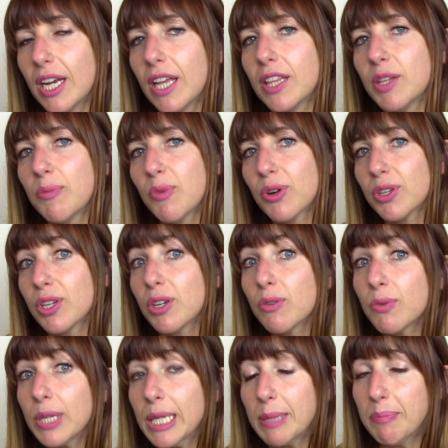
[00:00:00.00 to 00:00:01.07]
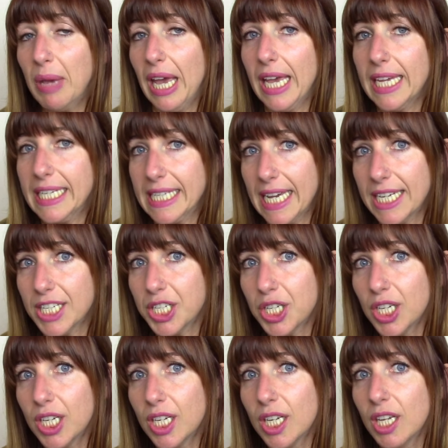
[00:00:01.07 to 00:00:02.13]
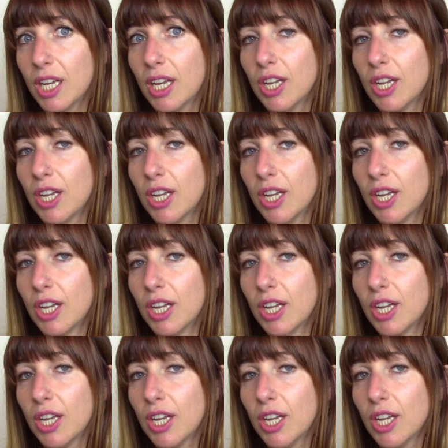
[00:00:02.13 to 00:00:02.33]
and the more that you really pay attention